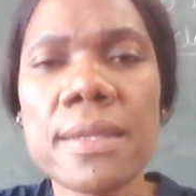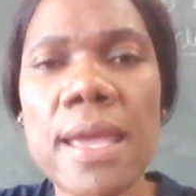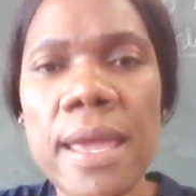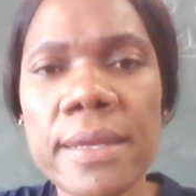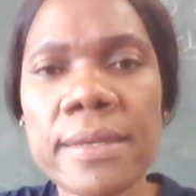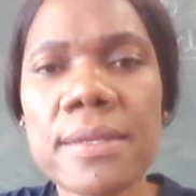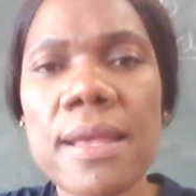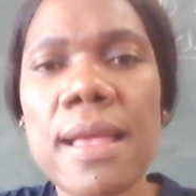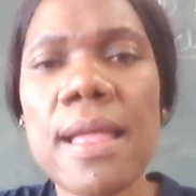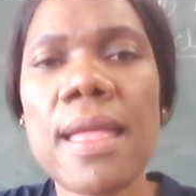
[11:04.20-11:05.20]
and
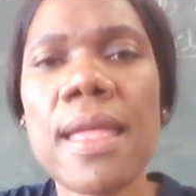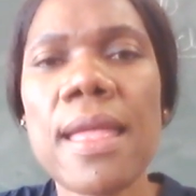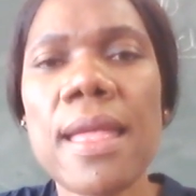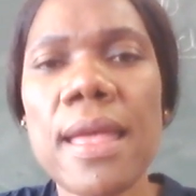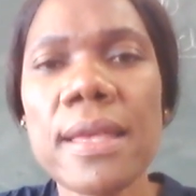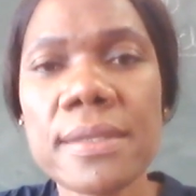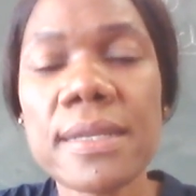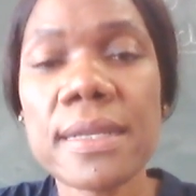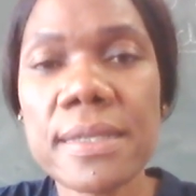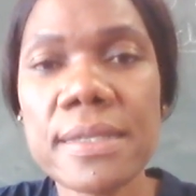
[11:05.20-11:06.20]
as
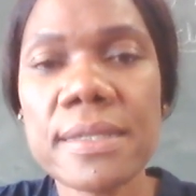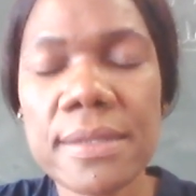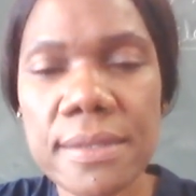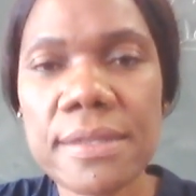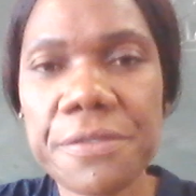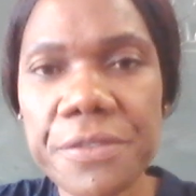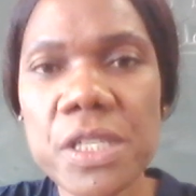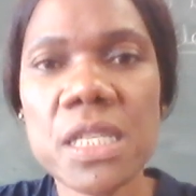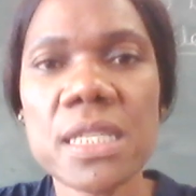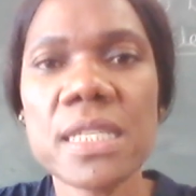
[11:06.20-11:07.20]
the
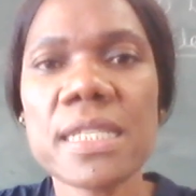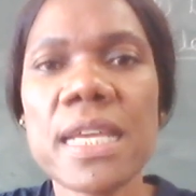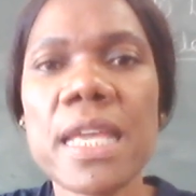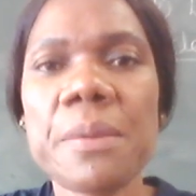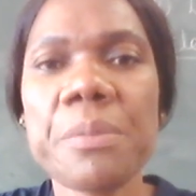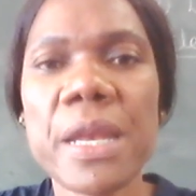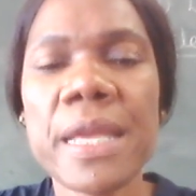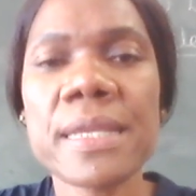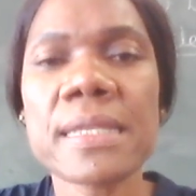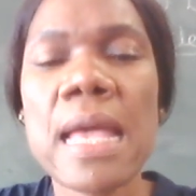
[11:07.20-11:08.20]
division is taking
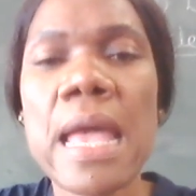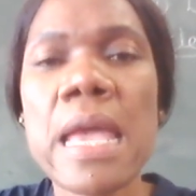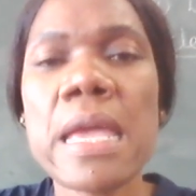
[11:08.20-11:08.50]
place,